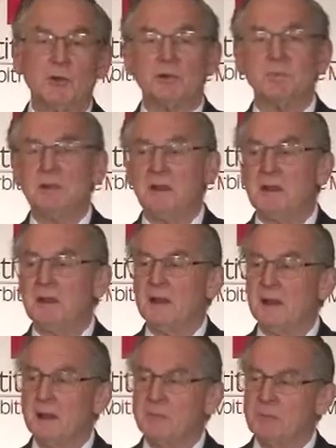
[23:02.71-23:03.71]
would be
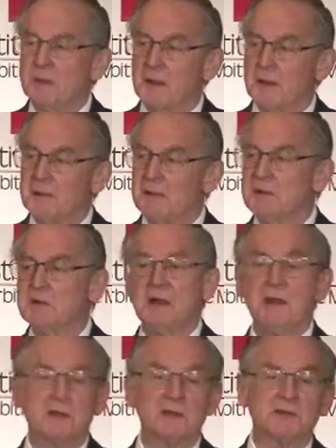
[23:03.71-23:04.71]

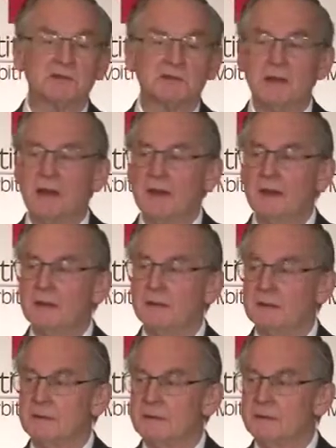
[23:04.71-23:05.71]
taken
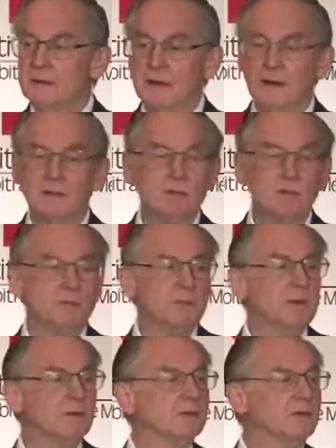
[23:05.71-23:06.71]
aside, and you would
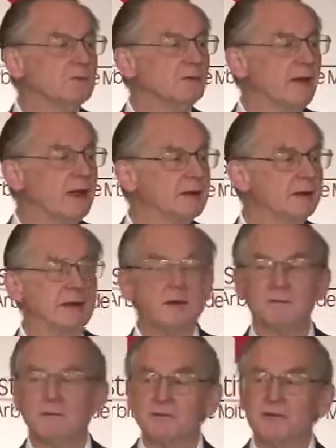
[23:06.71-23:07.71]
be looking
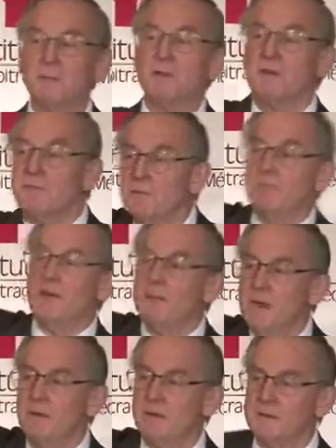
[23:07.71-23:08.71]
frantically for somebody from the
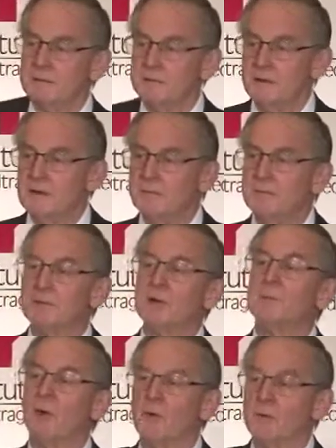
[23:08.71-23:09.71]
American team to
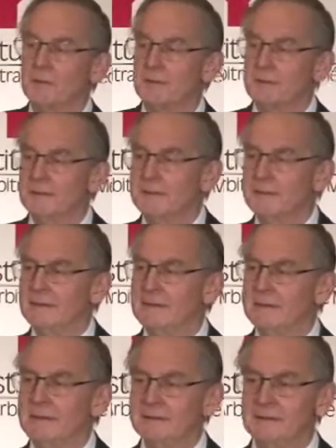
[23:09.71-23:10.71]
come over
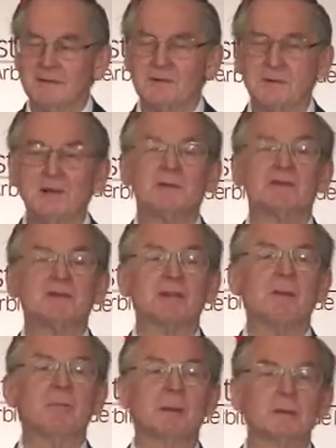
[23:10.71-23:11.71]
to give a
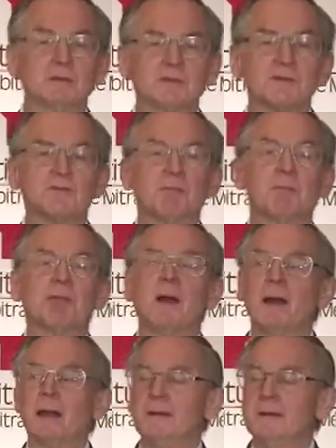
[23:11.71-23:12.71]
semblance of
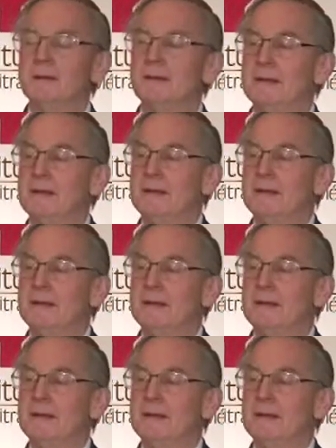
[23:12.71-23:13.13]
propriety.